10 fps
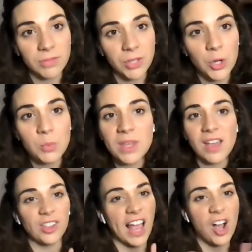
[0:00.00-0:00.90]
So you'd be
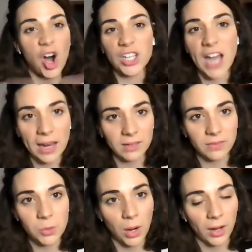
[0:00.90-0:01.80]
there like all night
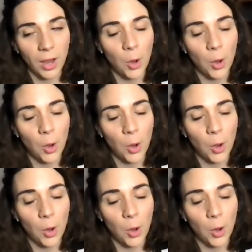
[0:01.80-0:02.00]
if you want to